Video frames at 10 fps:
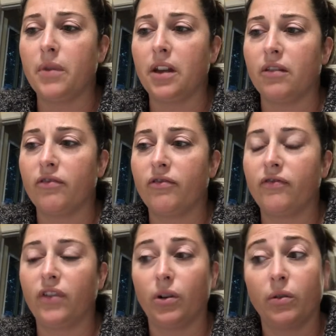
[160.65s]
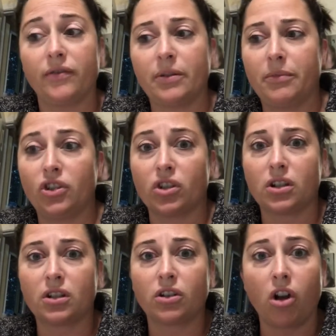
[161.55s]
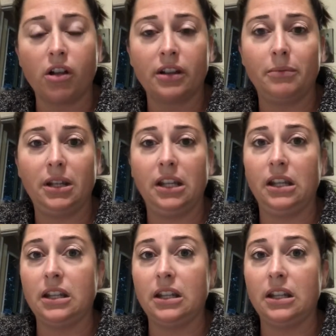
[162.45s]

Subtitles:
If somebody's just calling me,